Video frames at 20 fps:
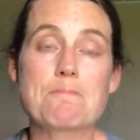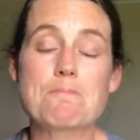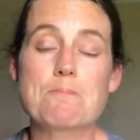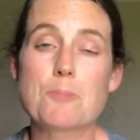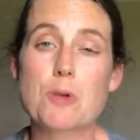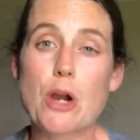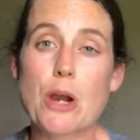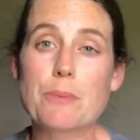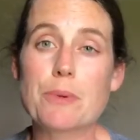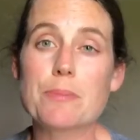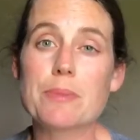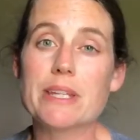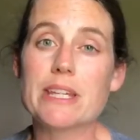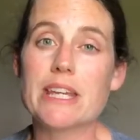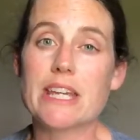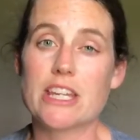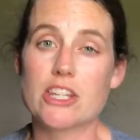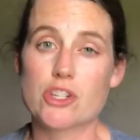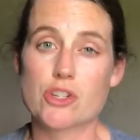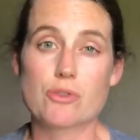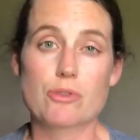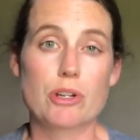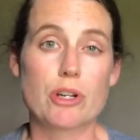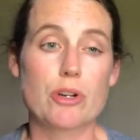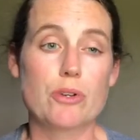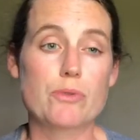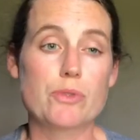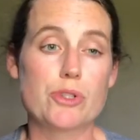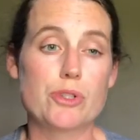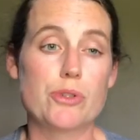probably
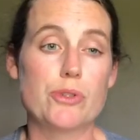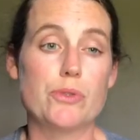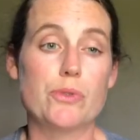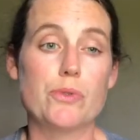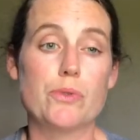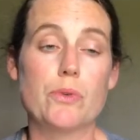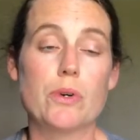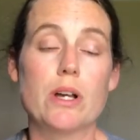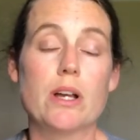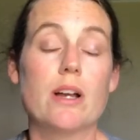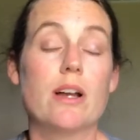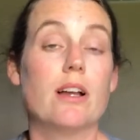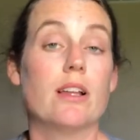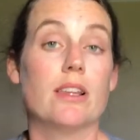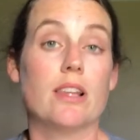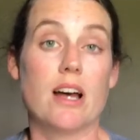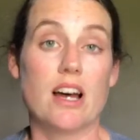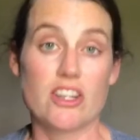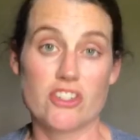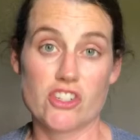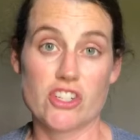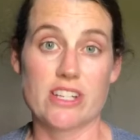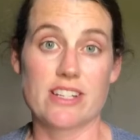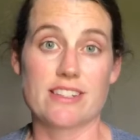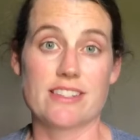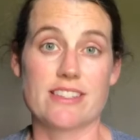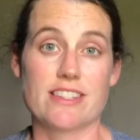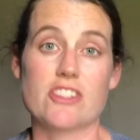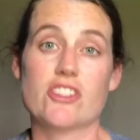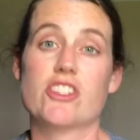intro to
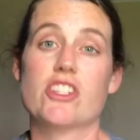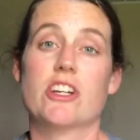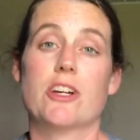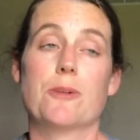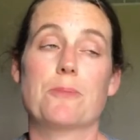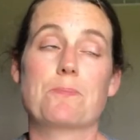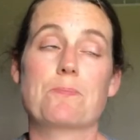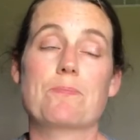logics this year.